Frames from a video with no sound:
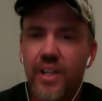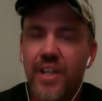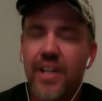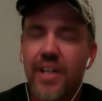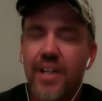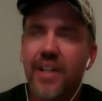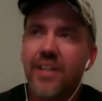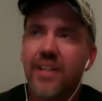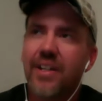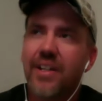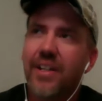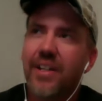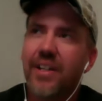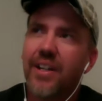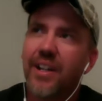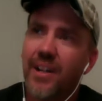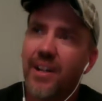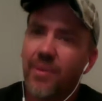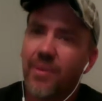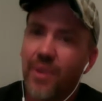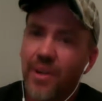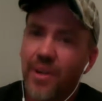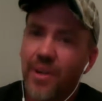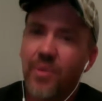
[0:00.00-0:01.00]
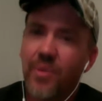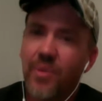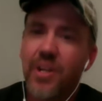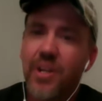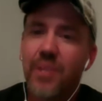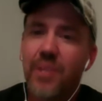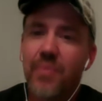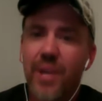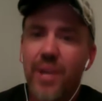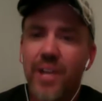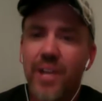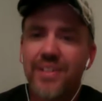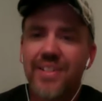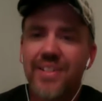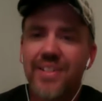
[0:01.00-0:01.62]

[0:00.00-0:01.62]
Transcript: and I want to bring it back to